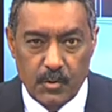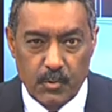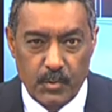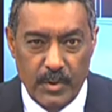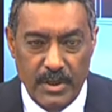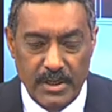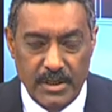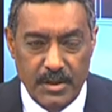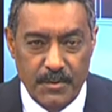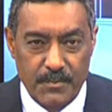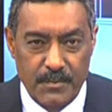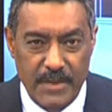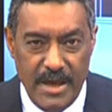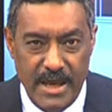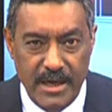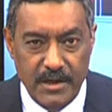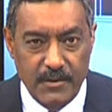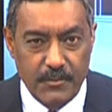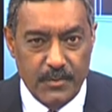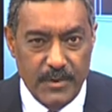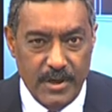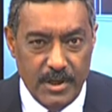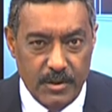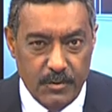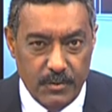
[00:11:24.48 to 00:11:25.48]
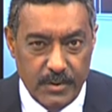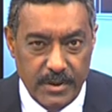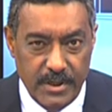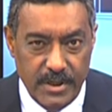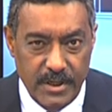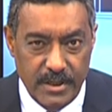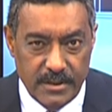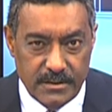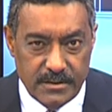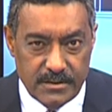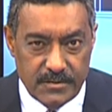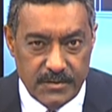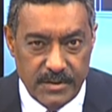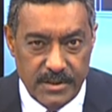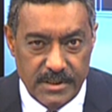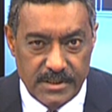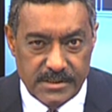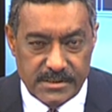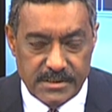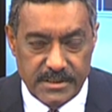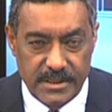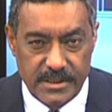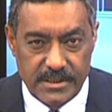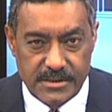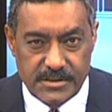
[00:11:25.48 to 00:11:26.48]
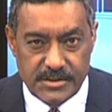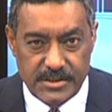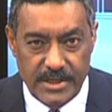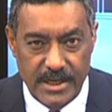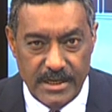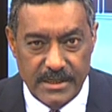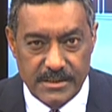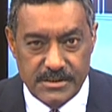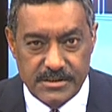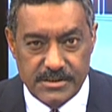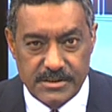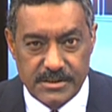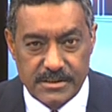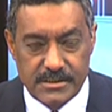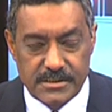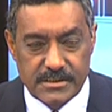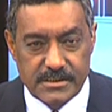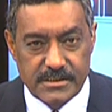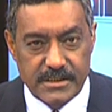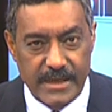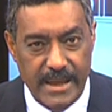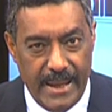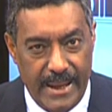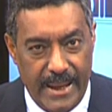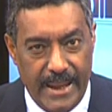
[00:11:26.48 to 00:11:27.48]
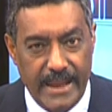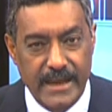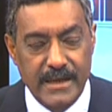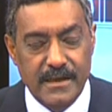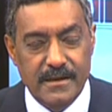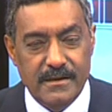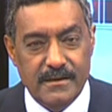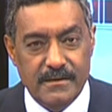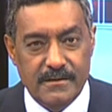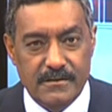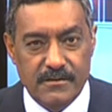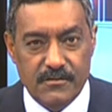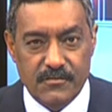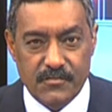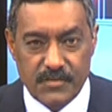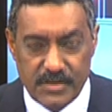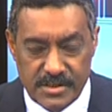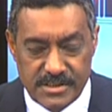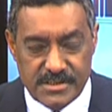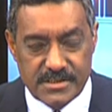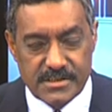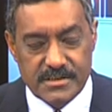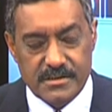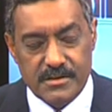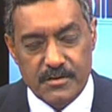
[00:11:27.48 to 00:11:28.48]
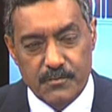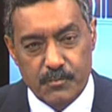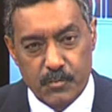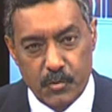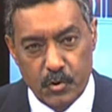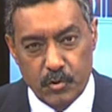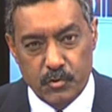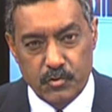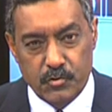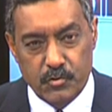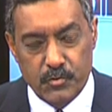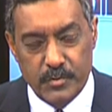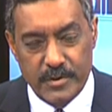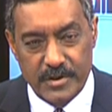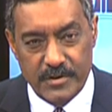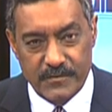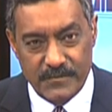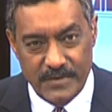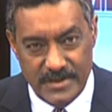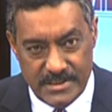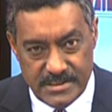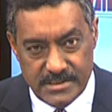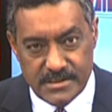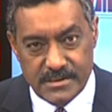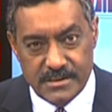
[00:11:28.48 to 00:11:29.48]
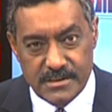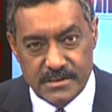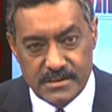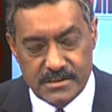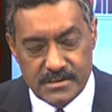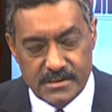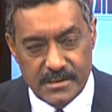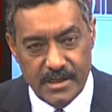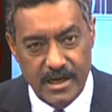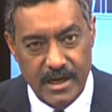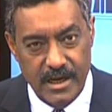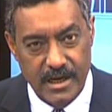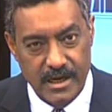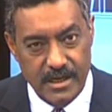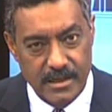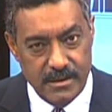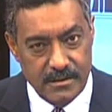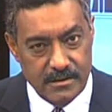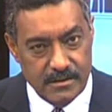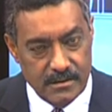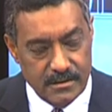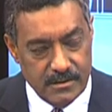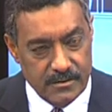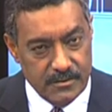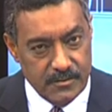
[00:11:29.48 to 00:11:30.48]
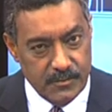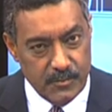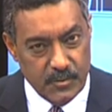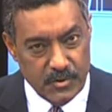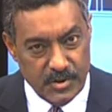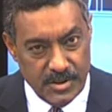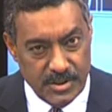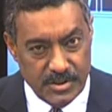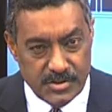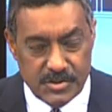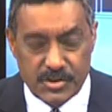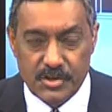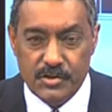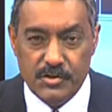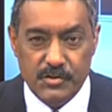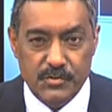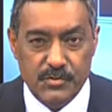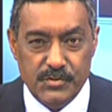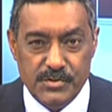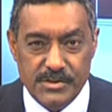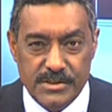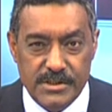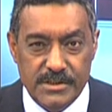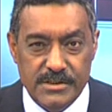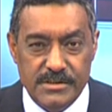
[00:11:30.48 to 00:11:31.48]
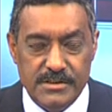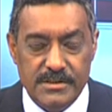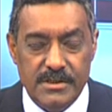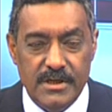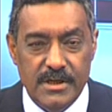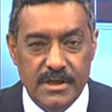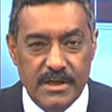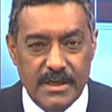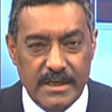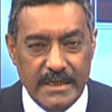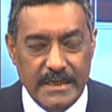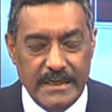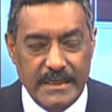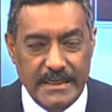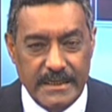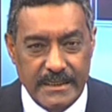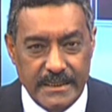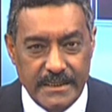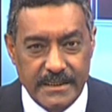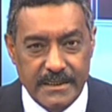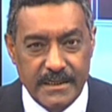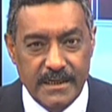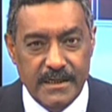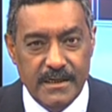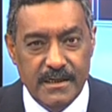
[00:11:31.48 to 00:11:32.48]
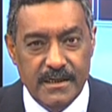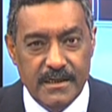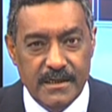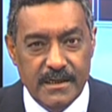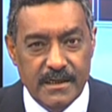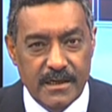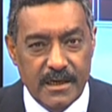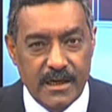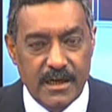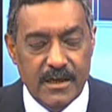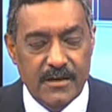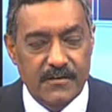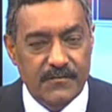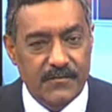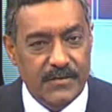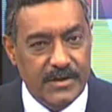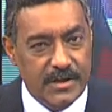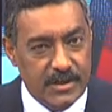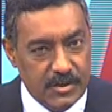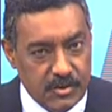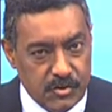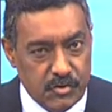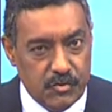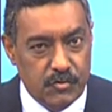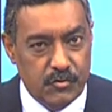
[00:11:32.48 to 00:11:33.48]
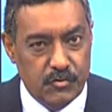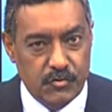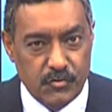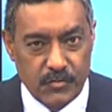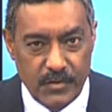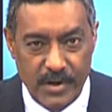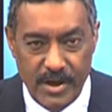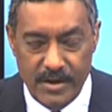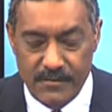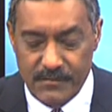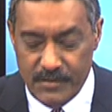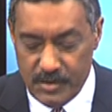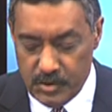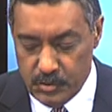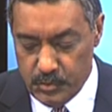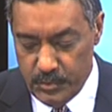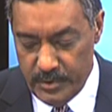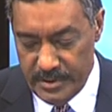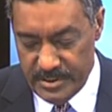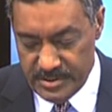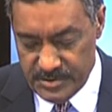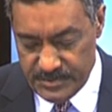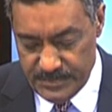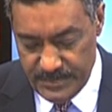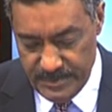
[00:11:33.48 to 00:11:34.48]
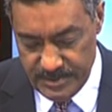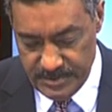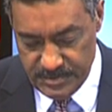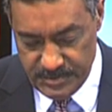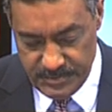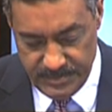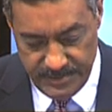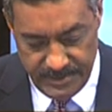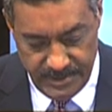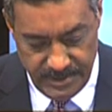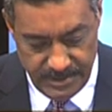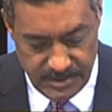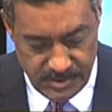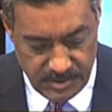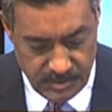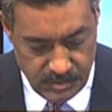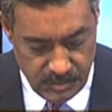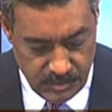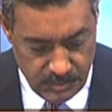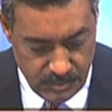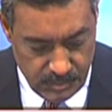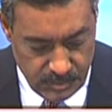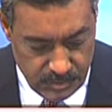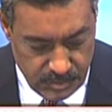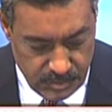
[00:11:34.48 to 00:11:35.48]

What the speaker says: Welcome back. We are looking at the real estate challenges and the risks both to investors and potential users in India, and we continue to have our two experts with us. So